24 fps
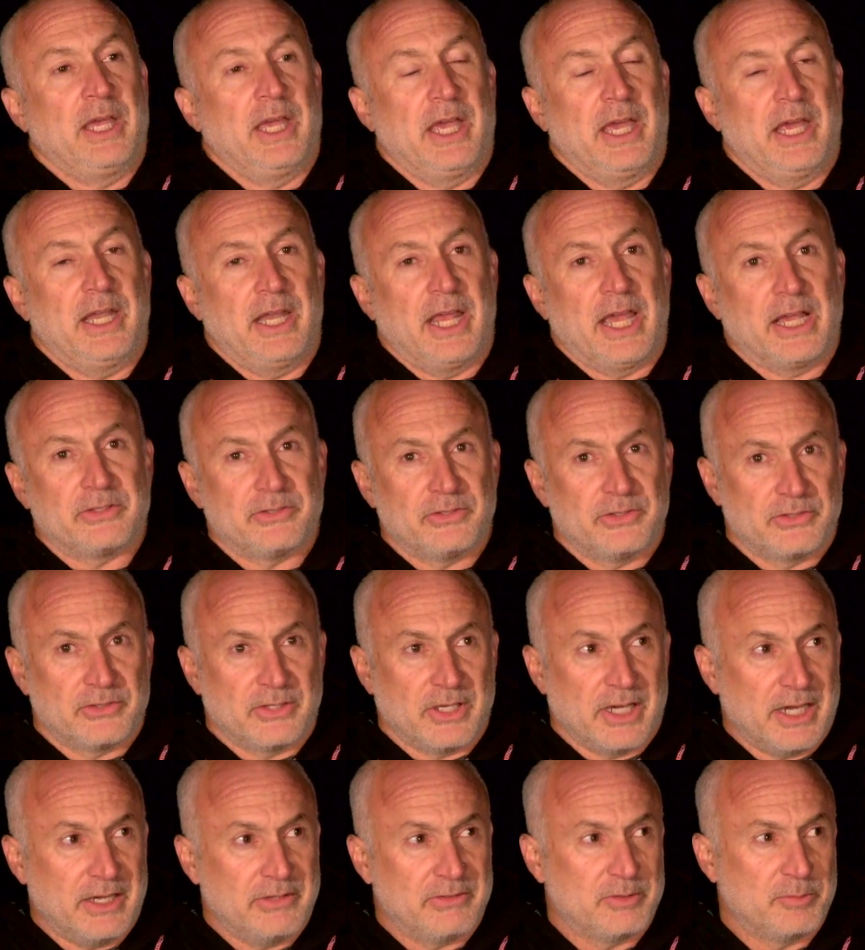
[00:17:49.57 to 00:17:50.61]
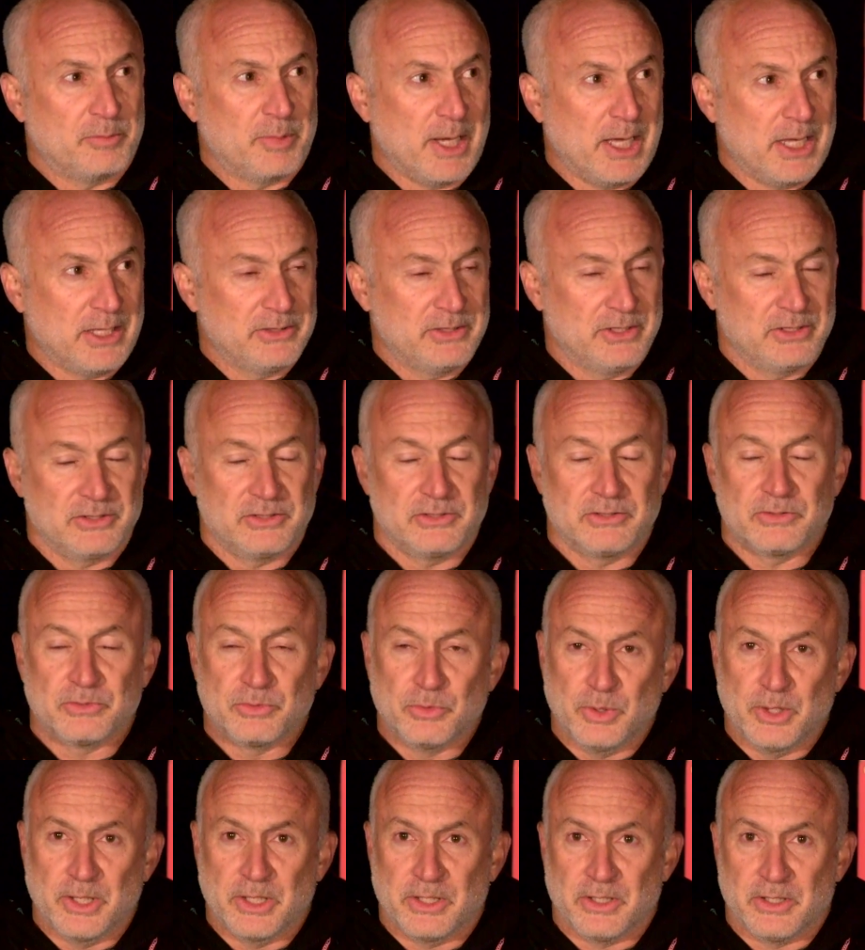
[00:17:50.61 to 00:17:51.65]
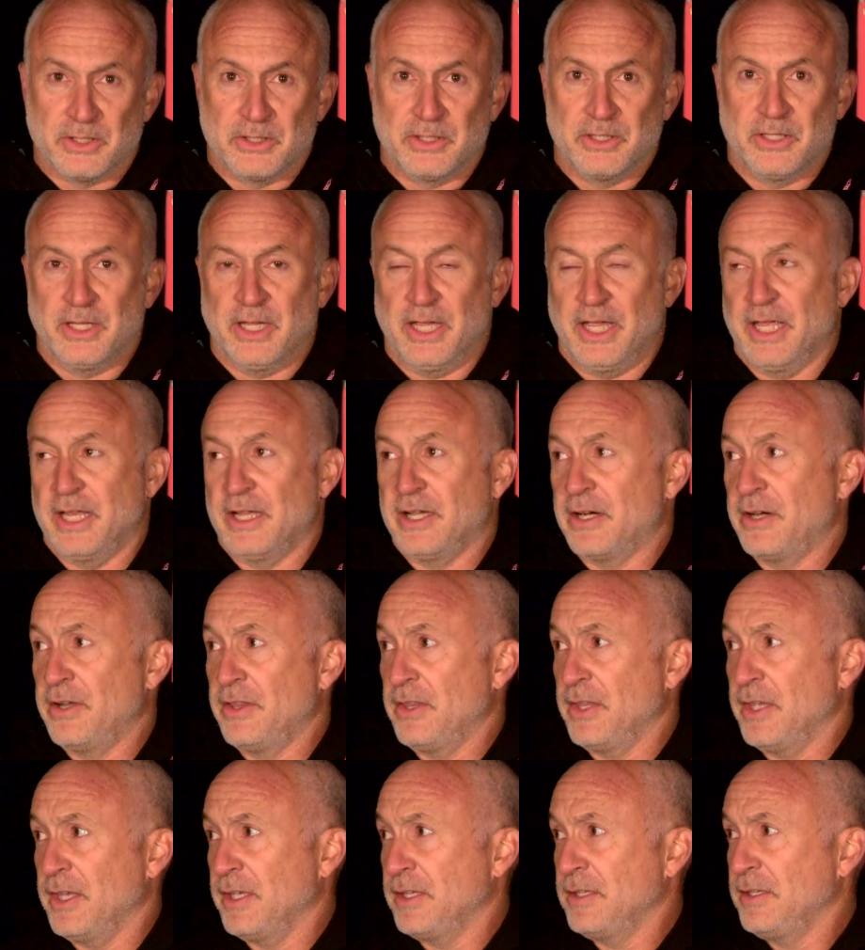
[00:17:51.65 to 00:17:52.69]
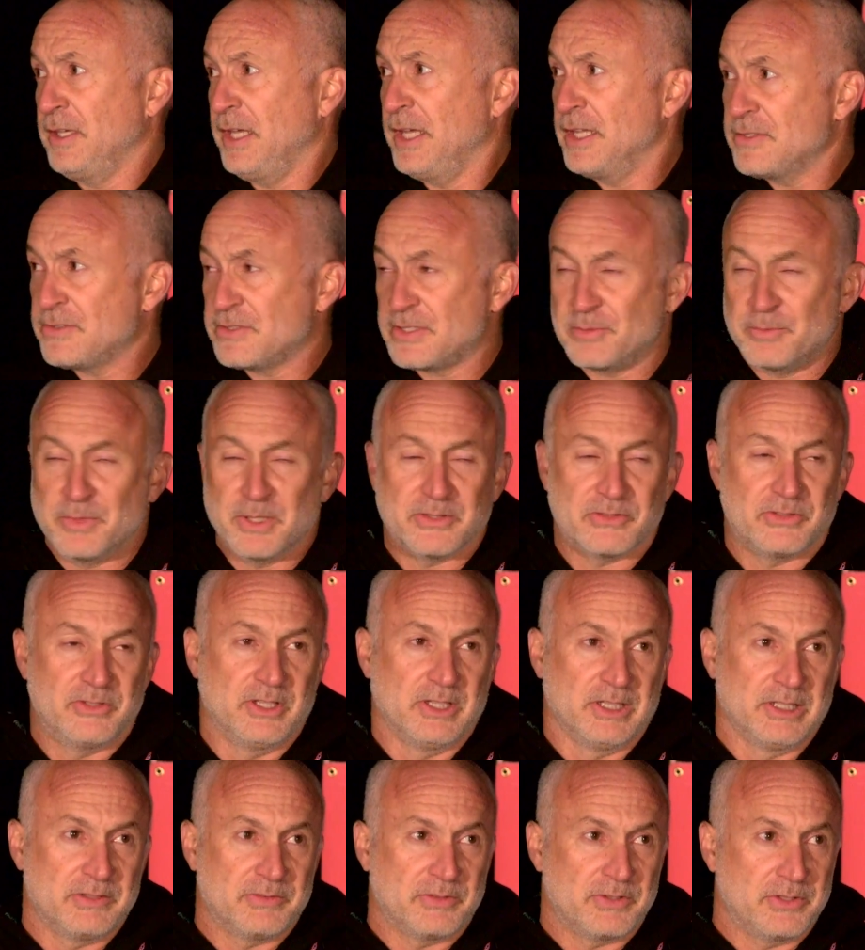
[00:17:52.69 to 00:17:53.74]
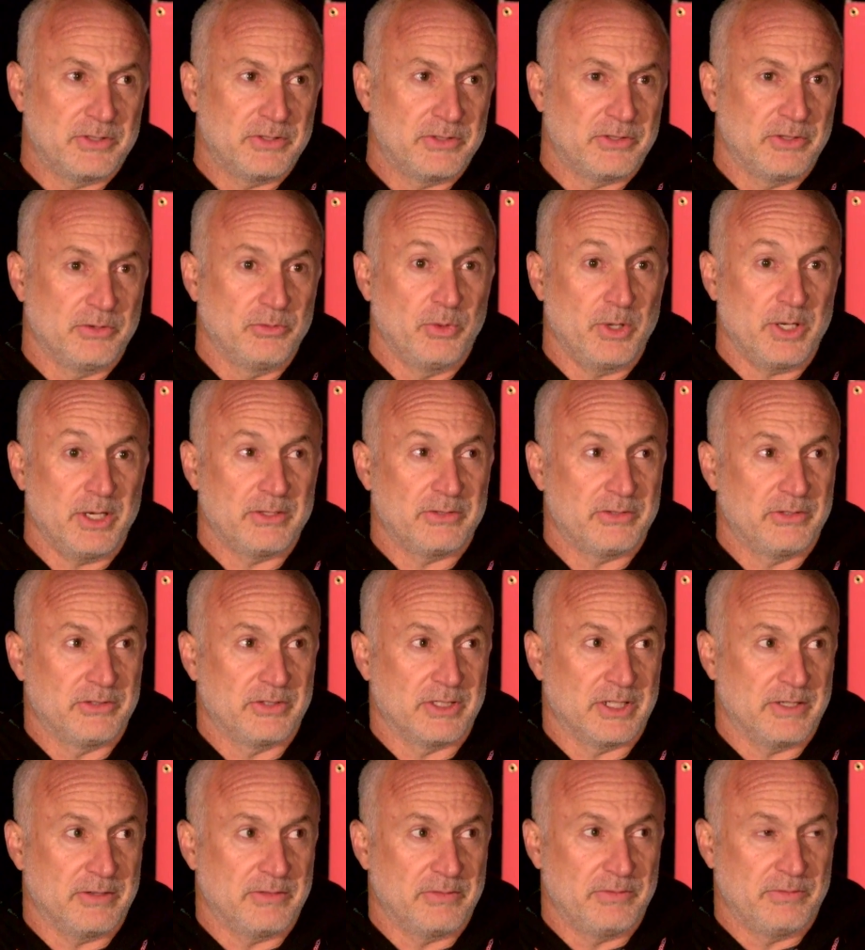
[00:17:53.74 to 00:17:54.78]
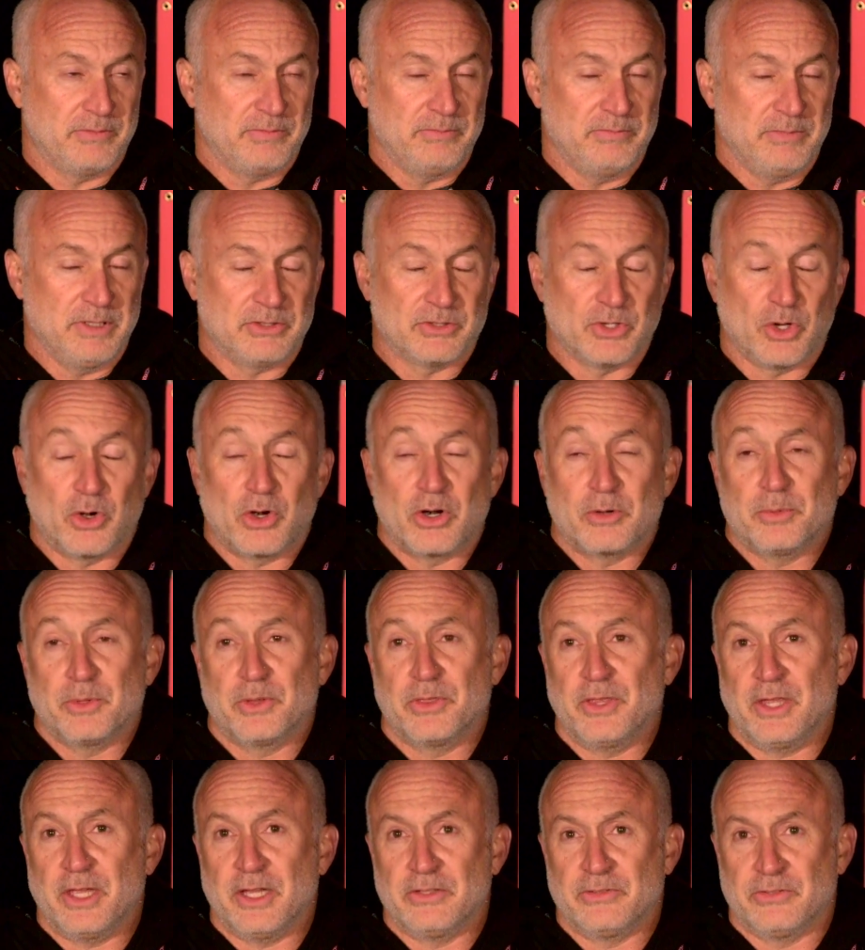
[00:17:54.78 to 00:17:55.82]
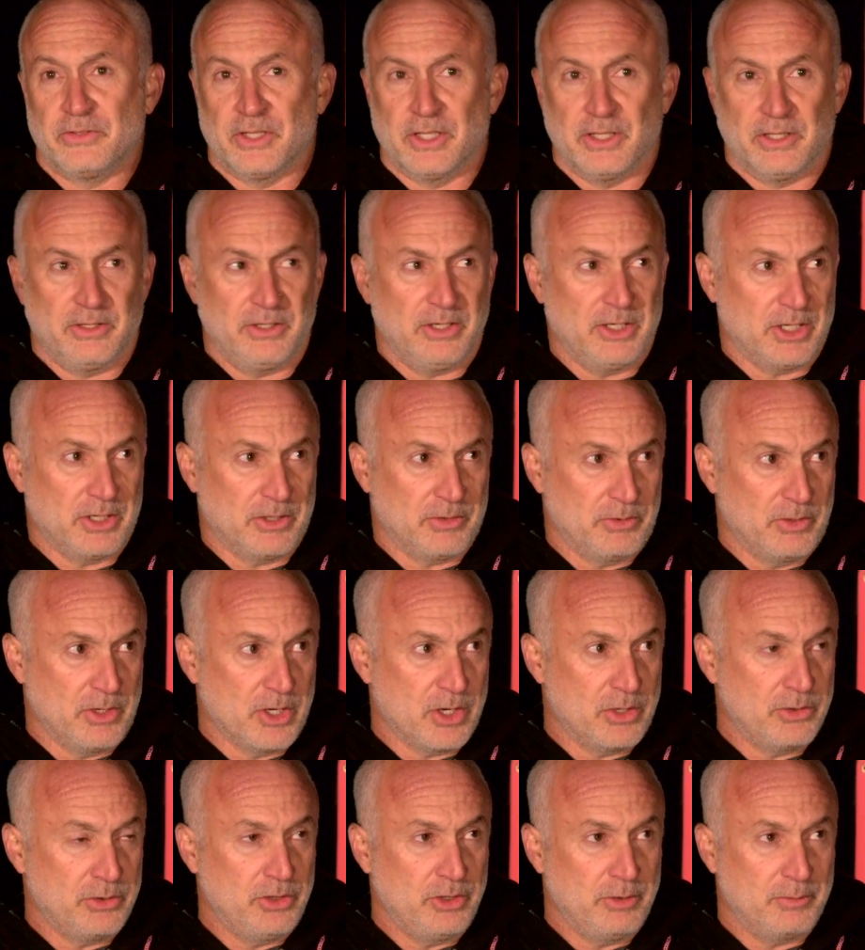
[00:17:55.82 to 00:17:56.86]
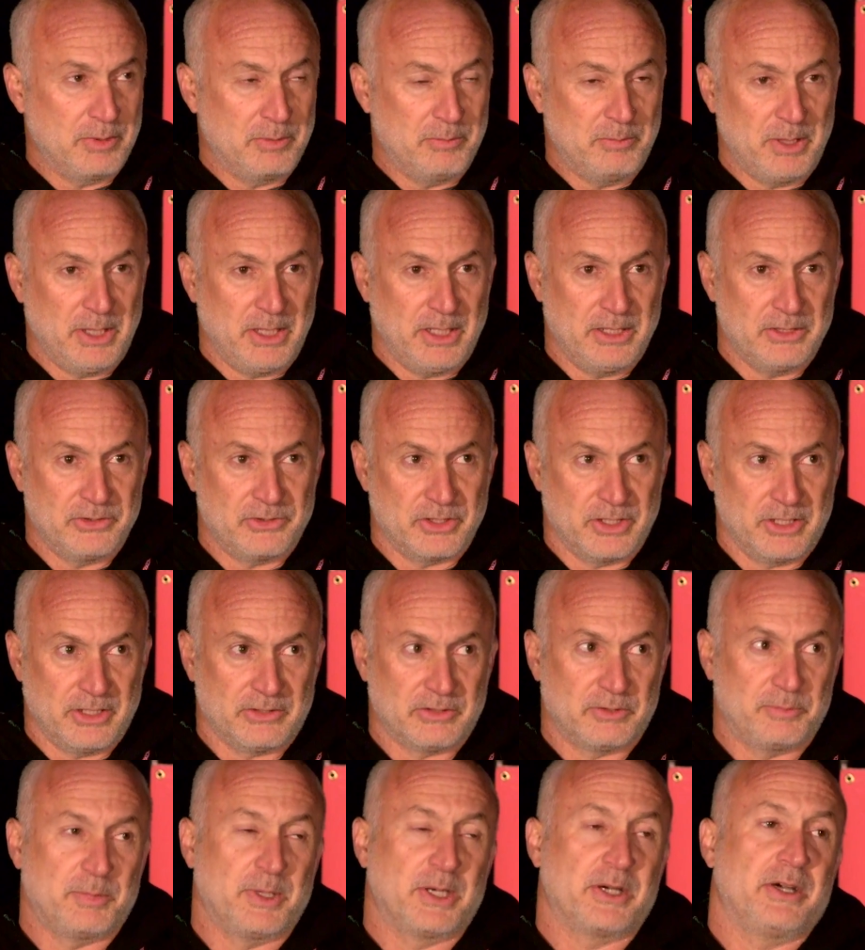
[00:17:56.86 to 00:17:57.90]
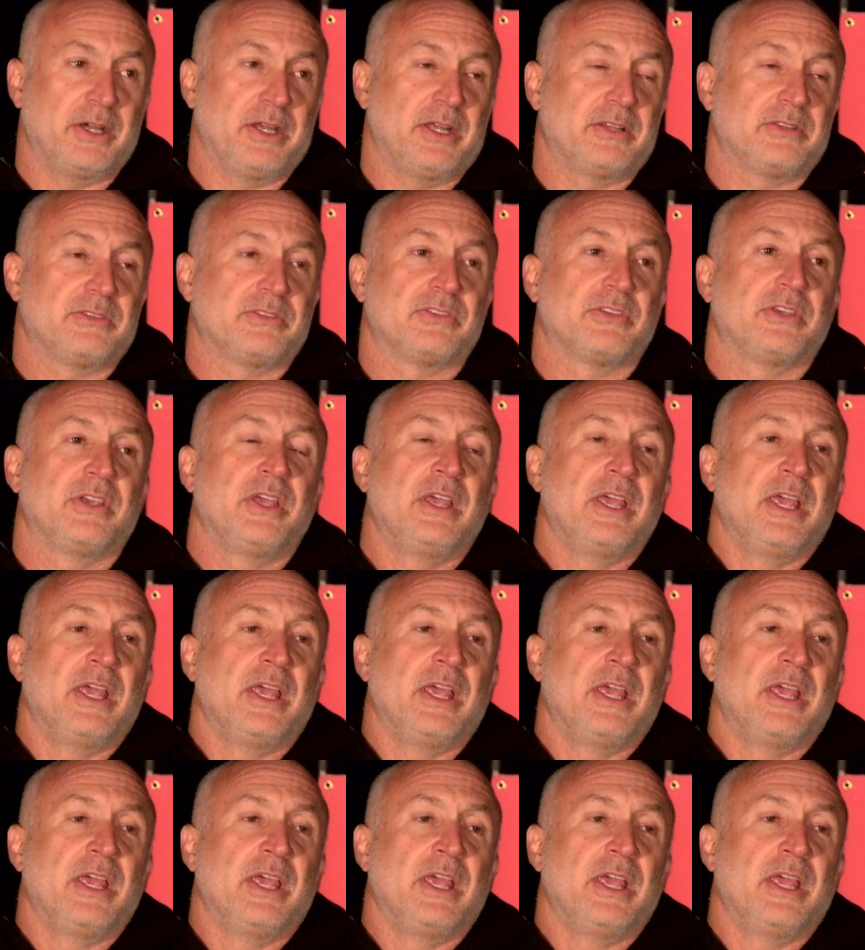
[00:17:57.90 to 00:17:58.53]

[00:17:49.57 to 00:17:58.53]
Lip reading: and exercise the politicians' will and are the instruments, deliverers, and witnesses of these horrible things that no human being should experience.